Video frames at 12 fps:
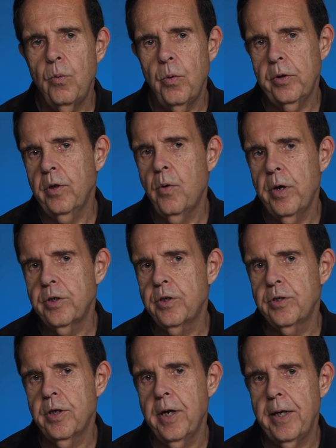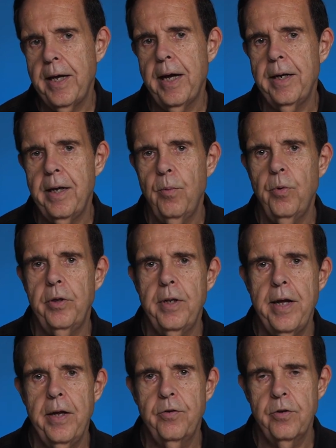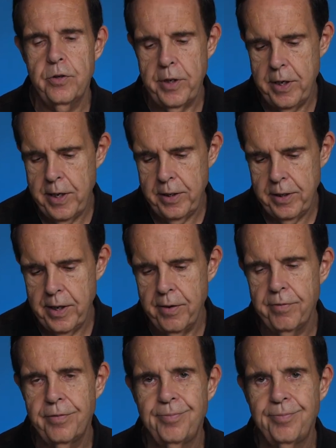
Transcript: what the questions they're going to get and what the answers they need to give.